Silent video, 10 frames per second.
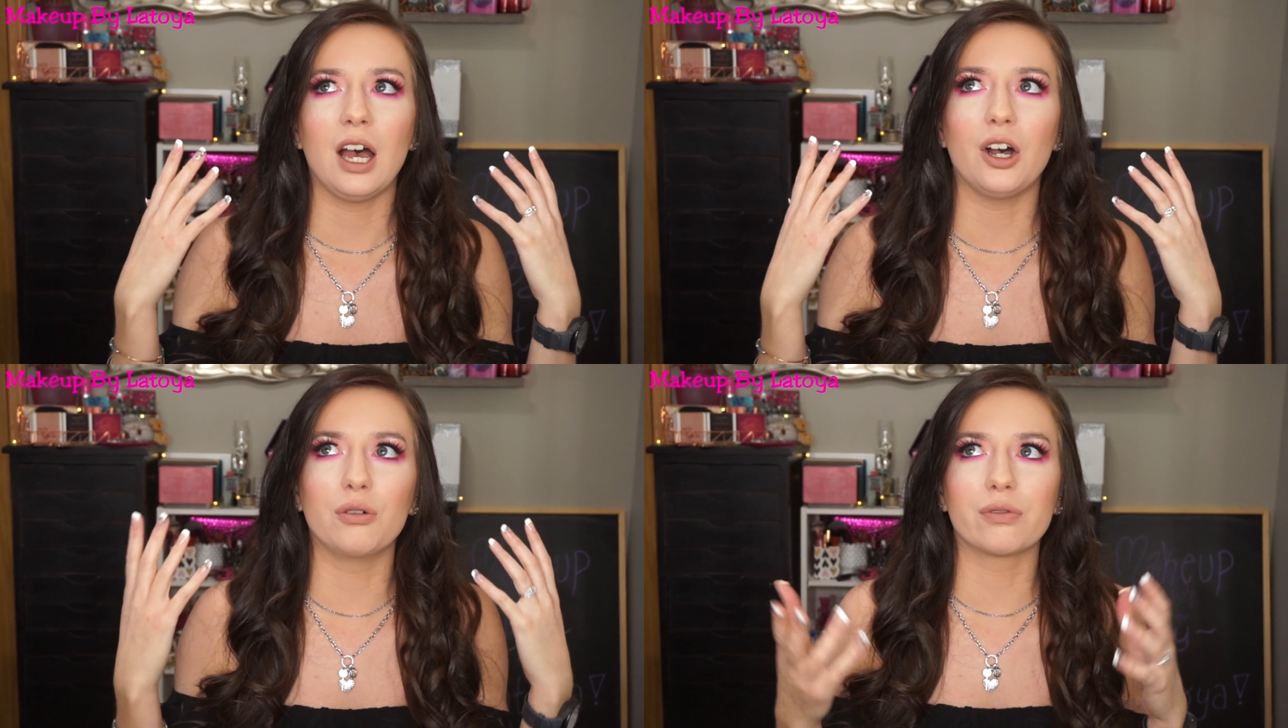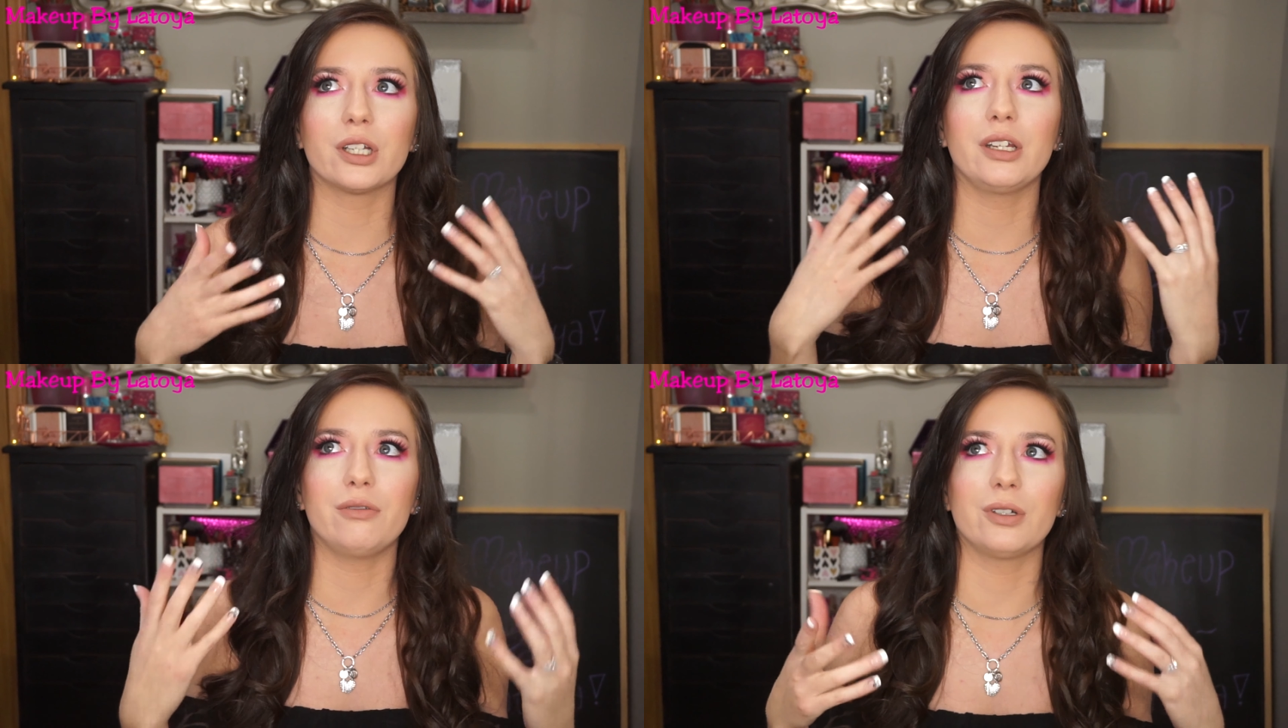a
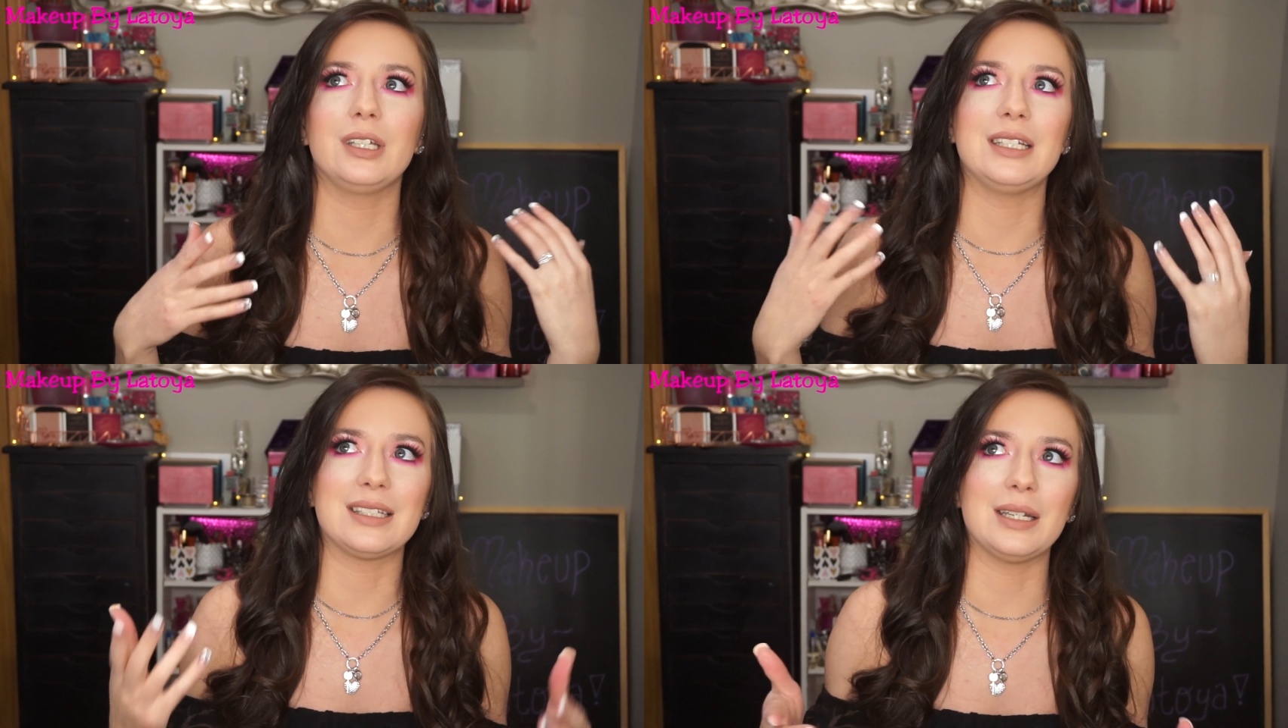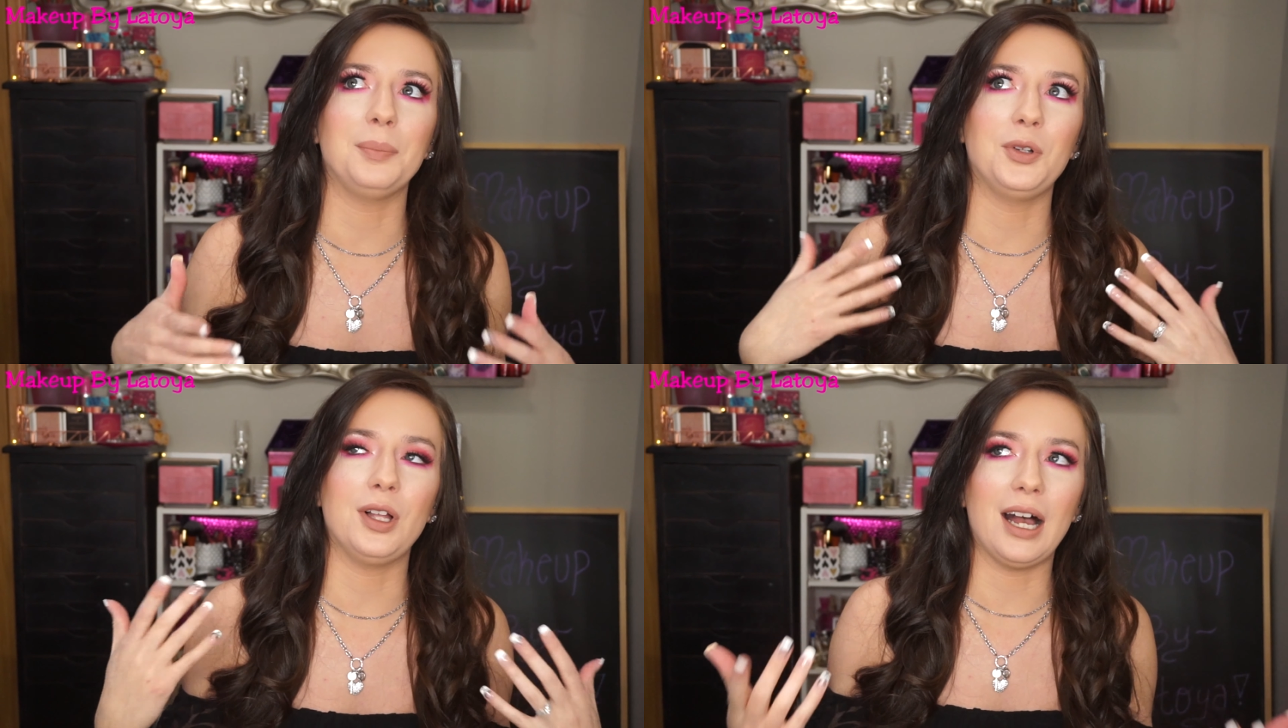really, really
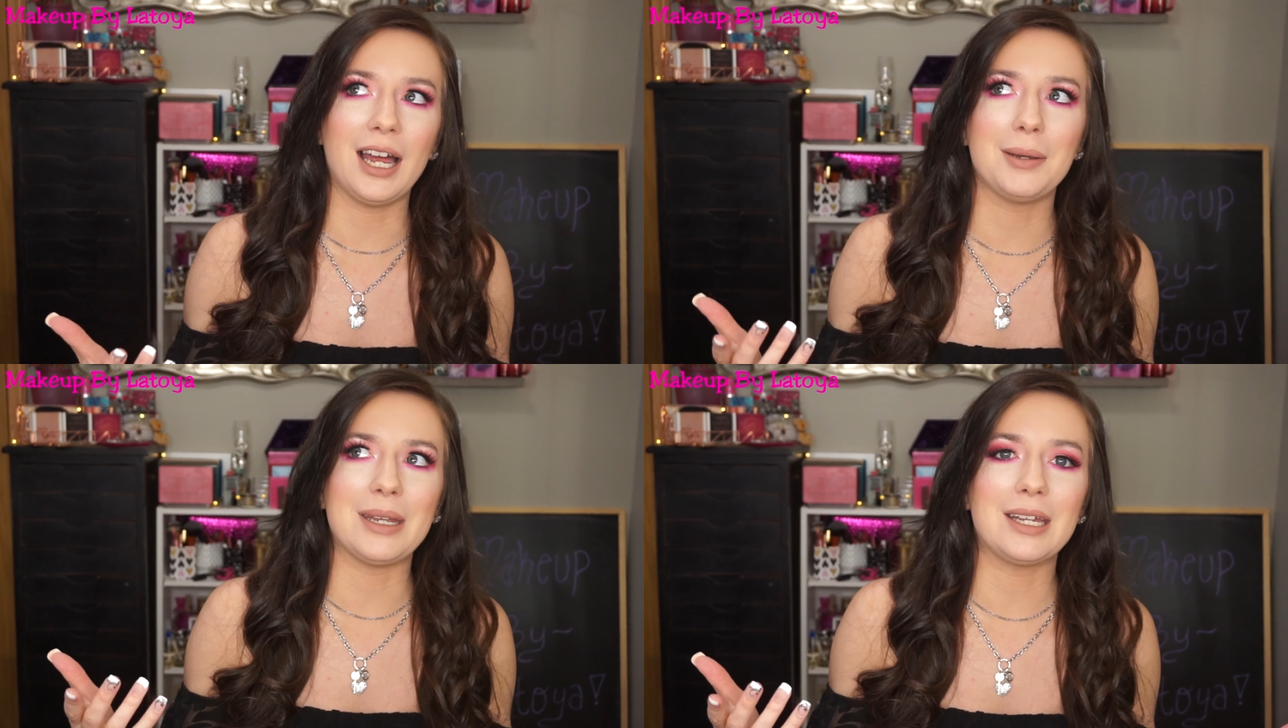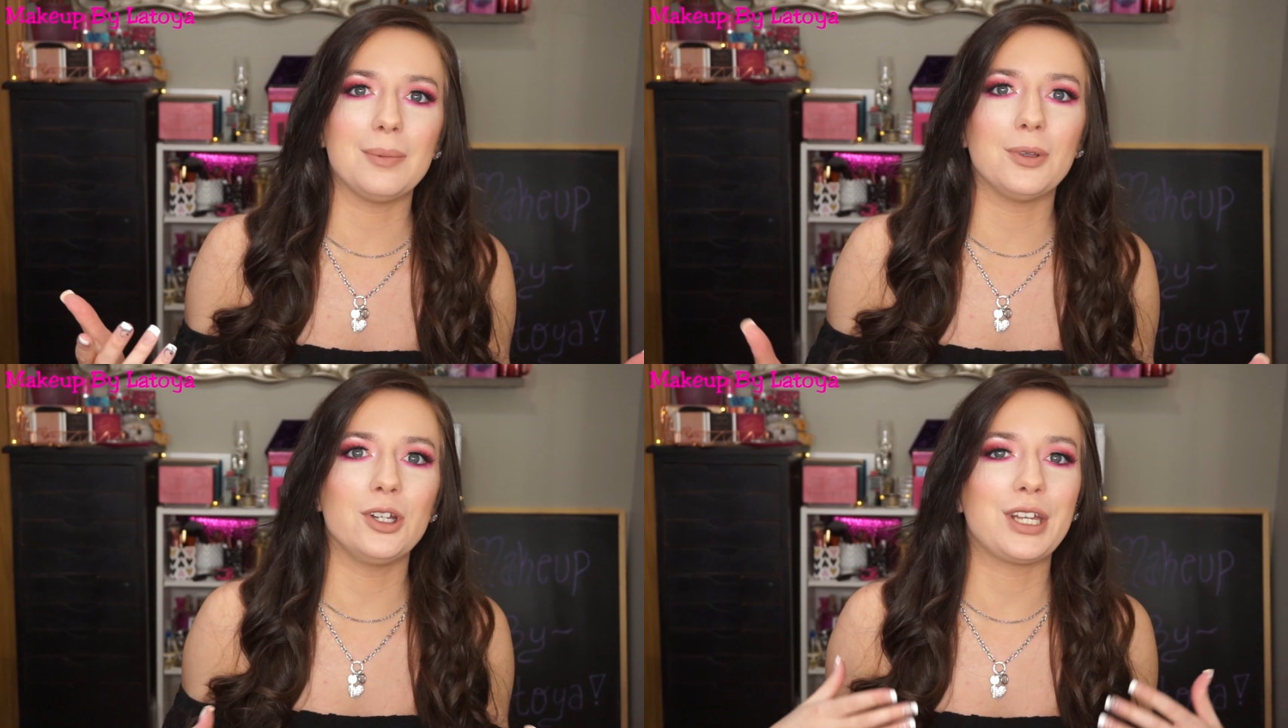simple eye
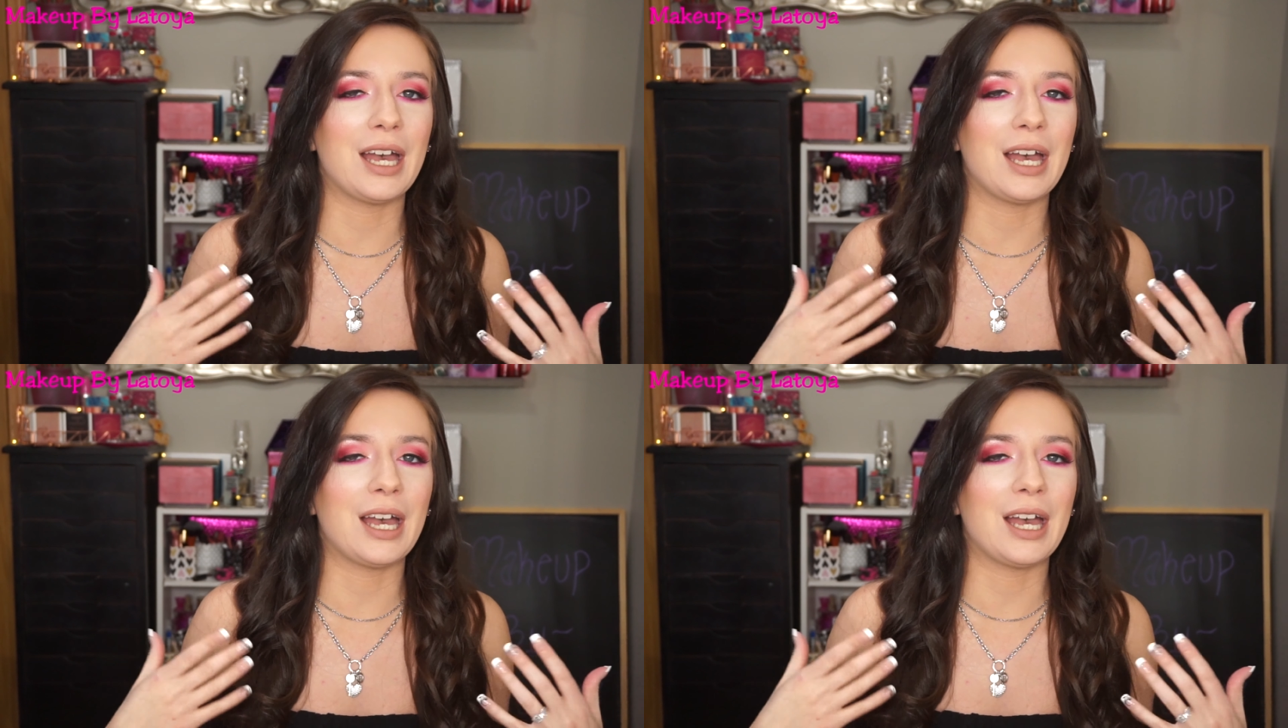makeup look.